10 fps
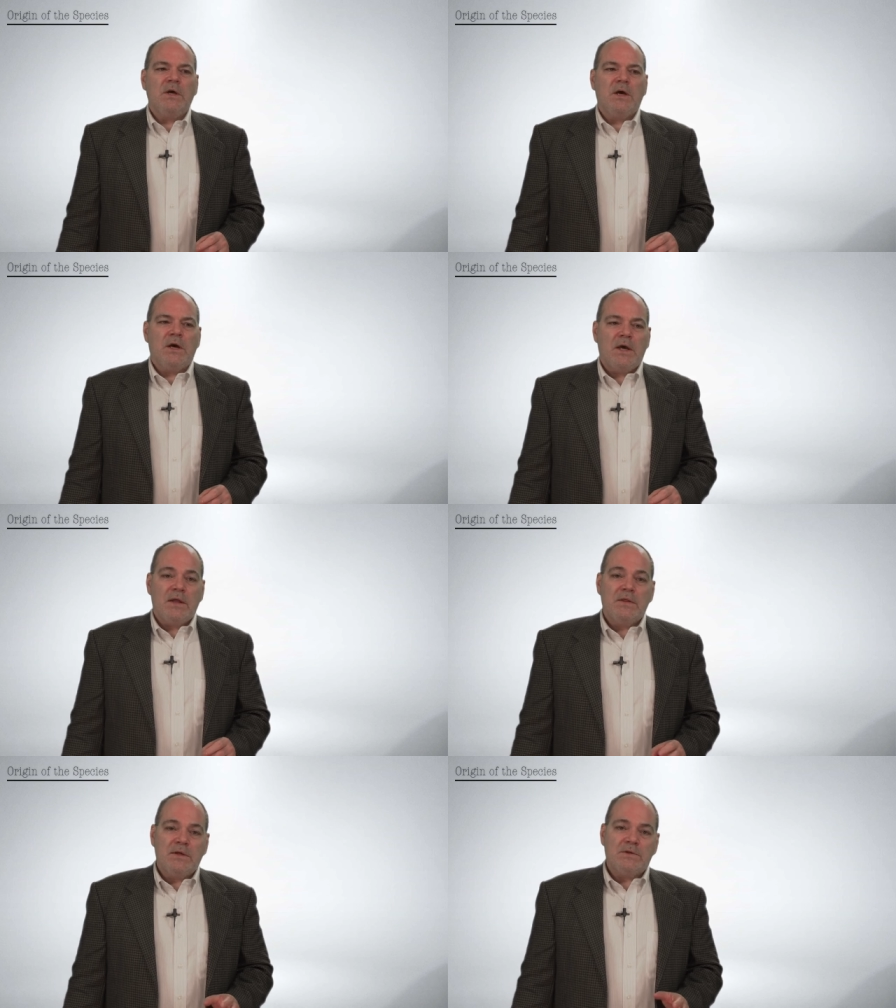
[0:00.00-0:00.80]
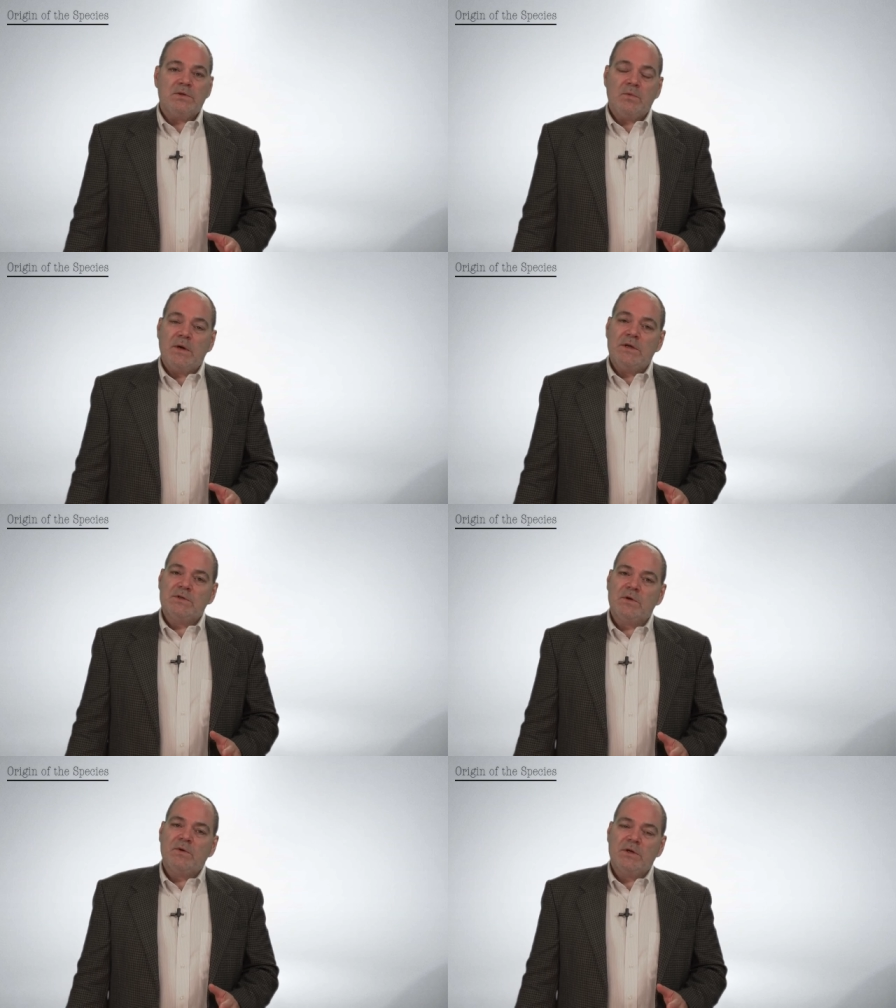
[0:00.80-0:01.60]
Uh, and this is what
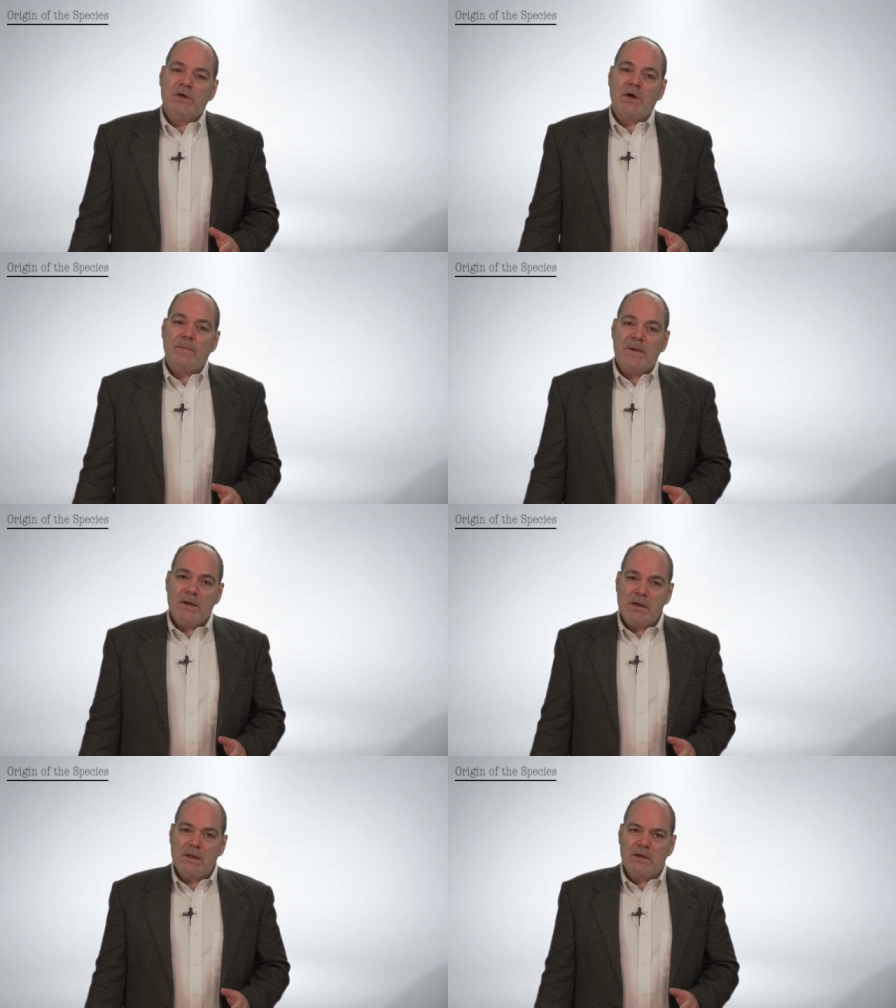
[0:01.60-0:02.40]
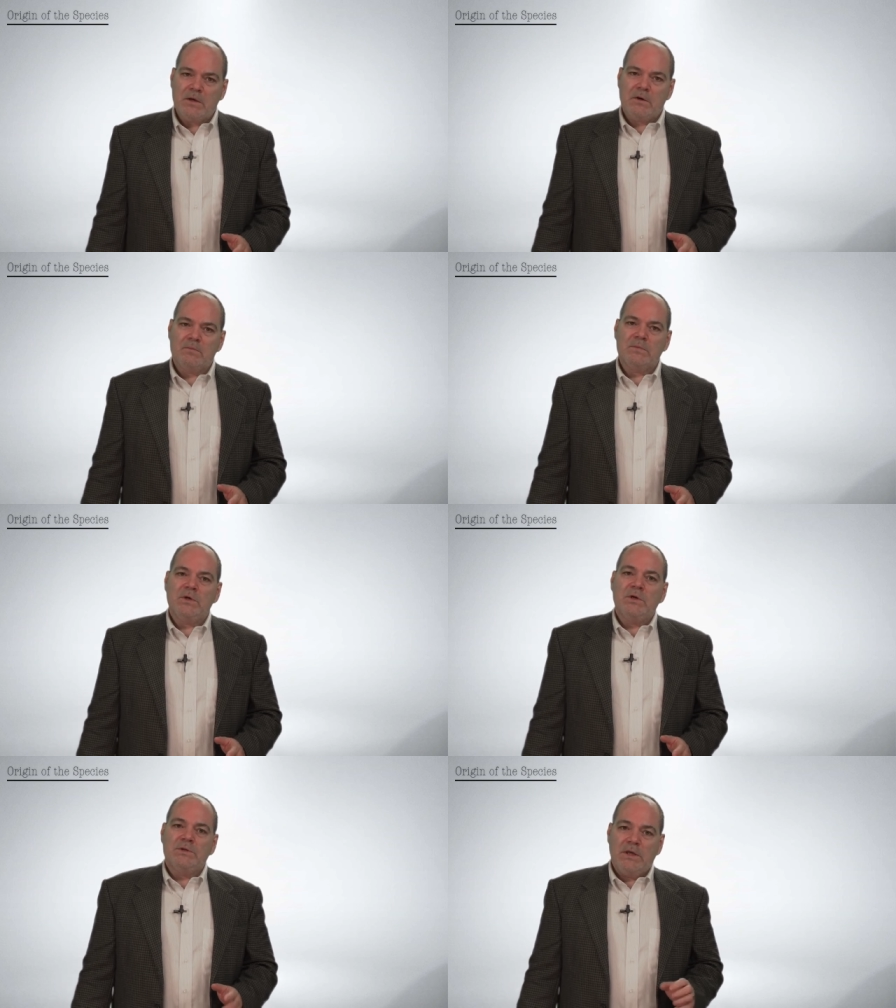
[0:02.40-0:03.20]
is going to compel him
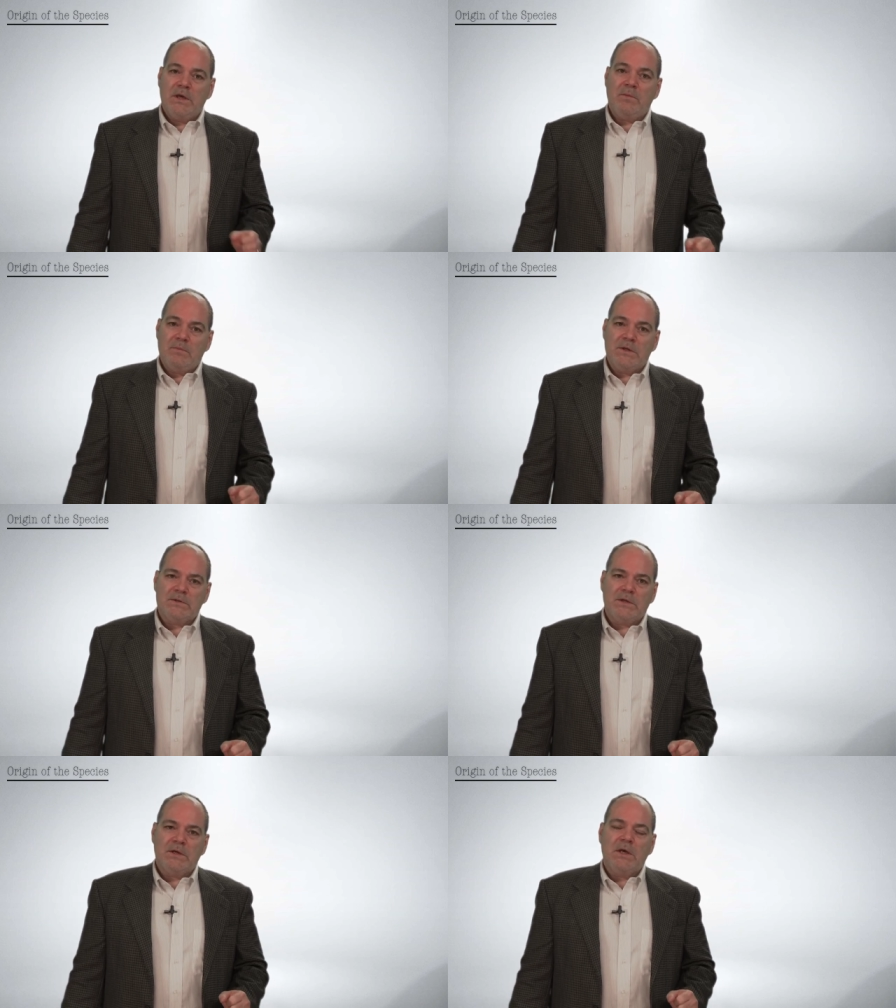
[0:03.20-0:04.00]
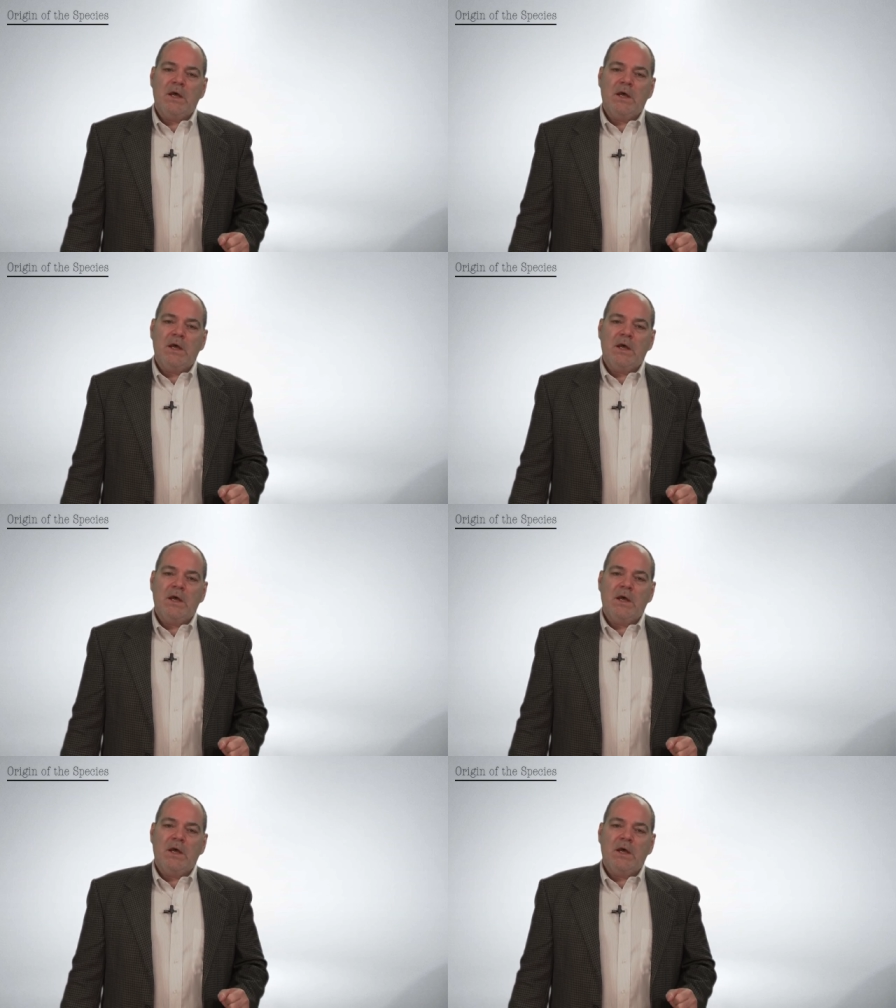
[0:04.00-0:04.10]
to get busy